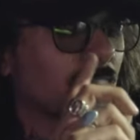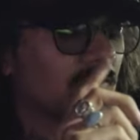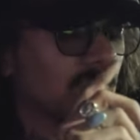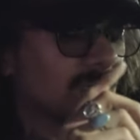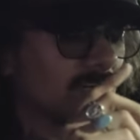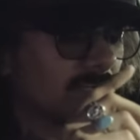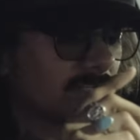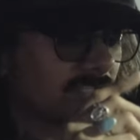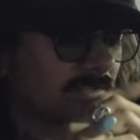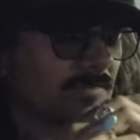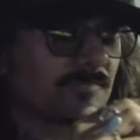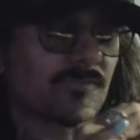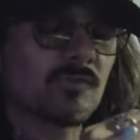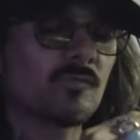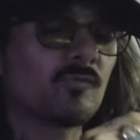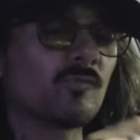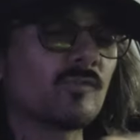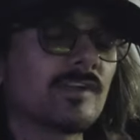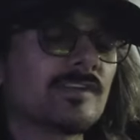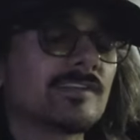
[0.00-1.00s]
there's
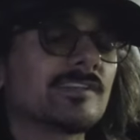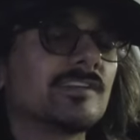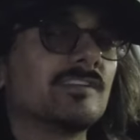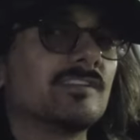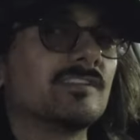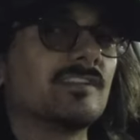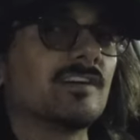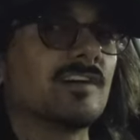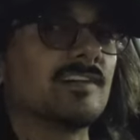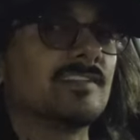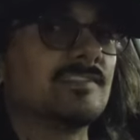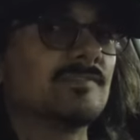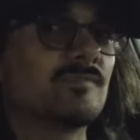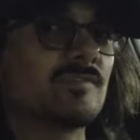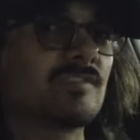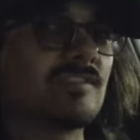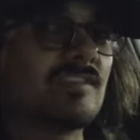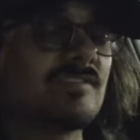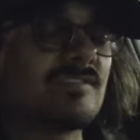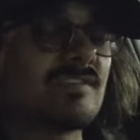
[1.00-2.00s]
something weird going on
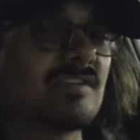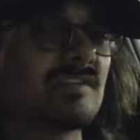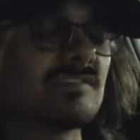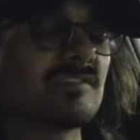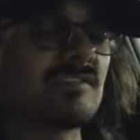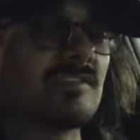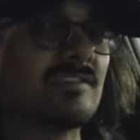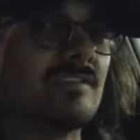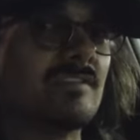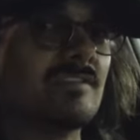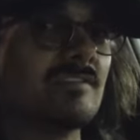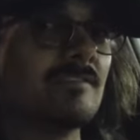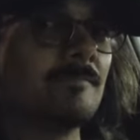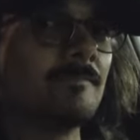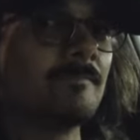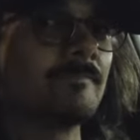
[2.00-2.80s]
with the sensor